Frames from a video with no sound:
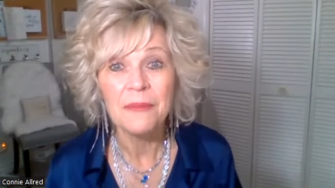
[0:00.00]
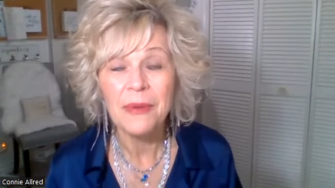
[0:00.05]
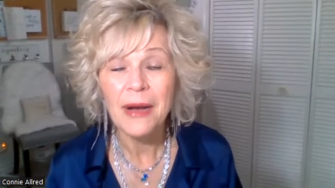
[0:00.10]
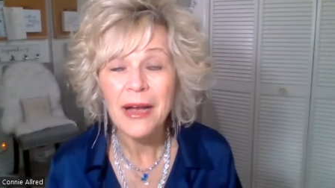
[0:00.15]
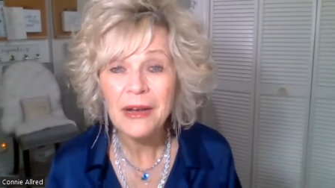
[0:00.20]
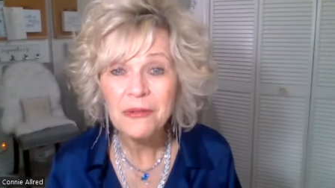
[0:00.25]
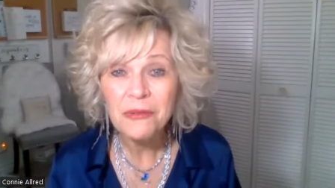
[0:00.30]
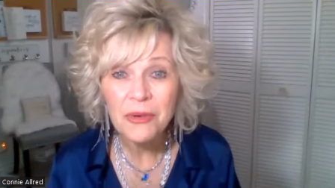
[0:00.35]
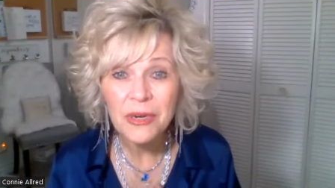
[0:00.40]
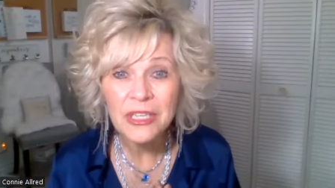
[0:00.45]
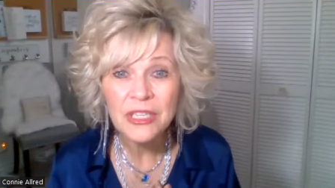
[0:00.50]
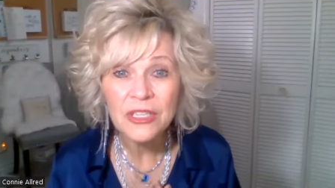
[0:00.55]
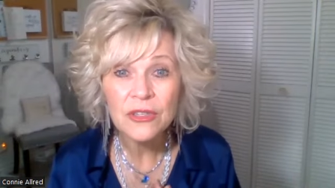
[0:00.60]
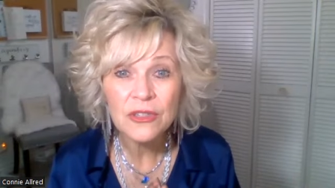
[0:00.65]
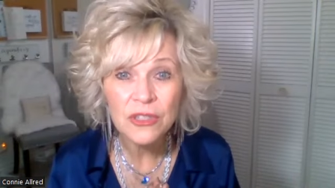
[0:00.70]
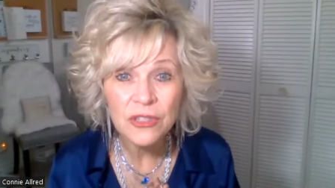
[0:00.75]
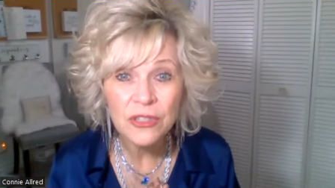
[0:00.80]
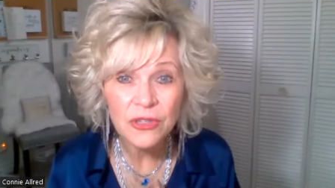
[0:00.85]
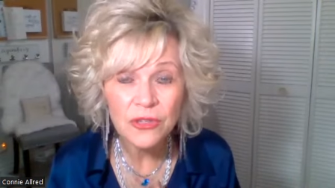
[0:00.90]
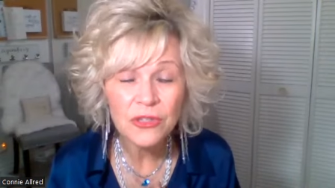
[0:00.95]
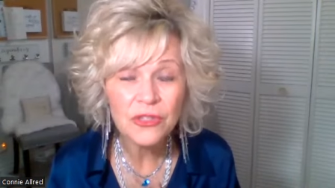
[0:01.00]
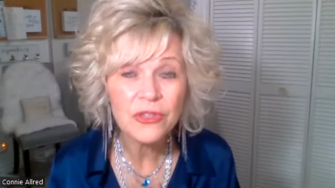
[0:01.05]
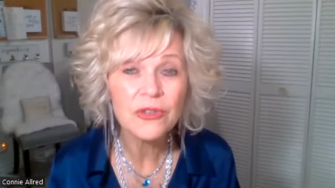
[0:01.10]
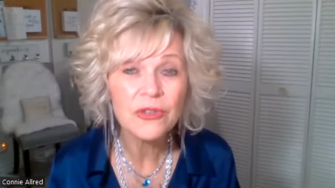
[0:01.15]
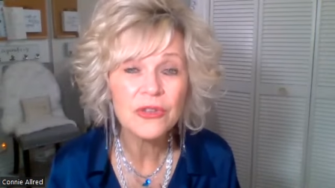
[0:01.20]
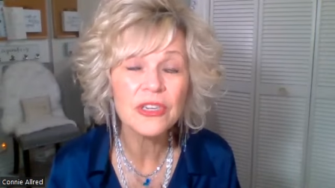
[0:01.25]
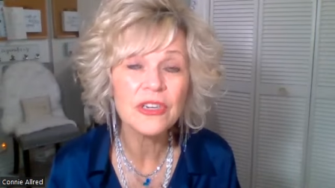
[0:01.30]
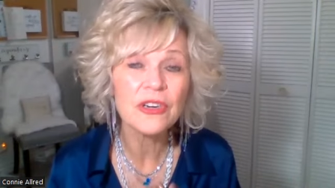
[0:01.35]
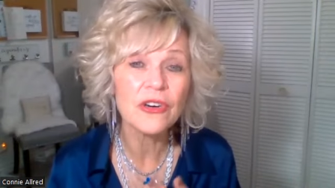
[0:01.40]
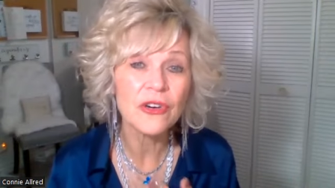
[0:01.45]
But when you do,
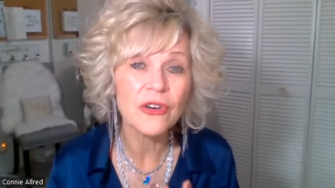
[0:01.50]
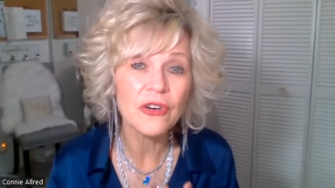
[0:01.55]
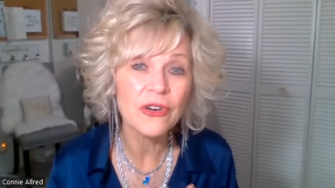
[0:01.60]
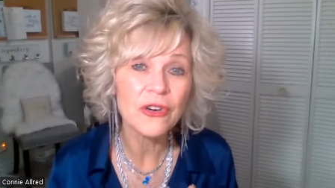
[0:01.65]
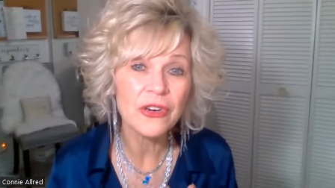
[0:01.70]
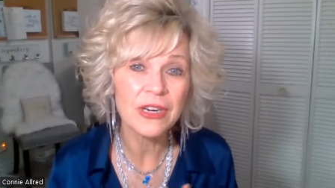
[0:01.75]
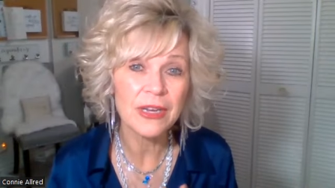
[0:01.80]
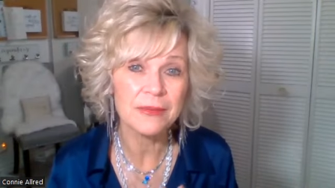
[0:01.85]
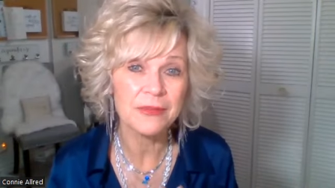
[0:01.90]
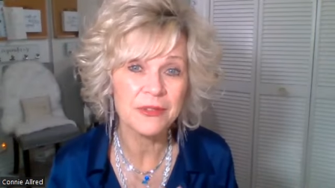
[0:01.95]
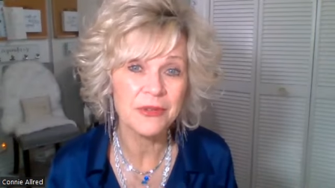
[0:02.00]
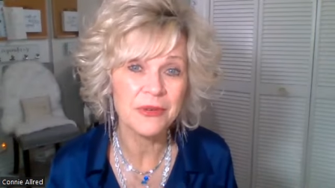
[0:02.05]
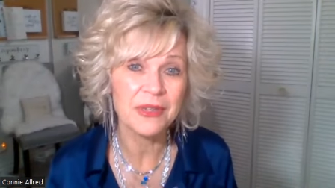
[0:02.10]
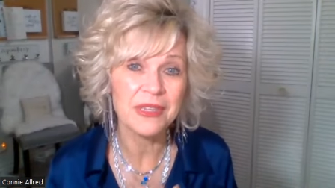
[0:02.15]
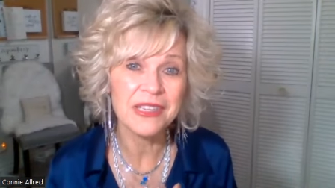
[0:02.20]
you can earn up to